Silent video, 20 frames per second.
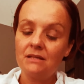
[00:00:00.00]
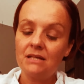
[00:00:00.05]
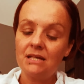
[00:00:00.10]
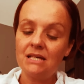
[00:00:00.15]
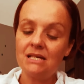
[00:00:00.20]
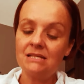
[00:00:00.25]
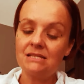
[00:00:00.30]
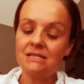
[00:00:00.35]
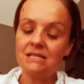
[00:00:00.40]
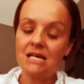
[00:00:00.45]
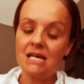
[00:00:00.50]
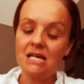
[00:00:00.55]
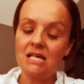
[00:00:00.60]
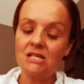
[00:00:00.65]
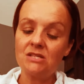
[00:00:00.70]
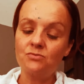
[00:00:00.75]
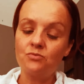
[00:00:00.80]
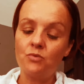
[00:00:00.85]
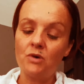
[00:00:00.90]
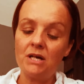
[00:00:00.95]
it
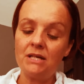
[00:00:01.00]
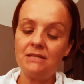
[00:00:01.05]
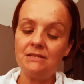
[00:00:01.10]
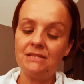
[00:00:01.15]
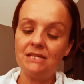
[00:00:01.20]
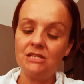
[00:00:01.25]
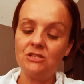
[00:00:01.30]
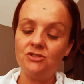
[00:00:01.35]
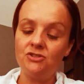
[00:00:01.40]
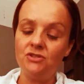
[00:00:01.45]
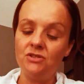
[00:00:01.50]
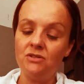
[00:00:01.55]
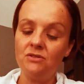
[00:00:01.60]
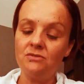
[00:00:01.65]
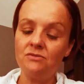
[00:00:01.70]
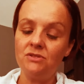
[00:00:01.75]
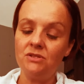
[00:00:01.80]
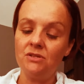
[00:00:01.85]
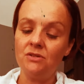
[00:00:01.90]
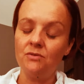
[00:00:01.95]
says, What did you
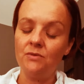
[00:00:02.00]
do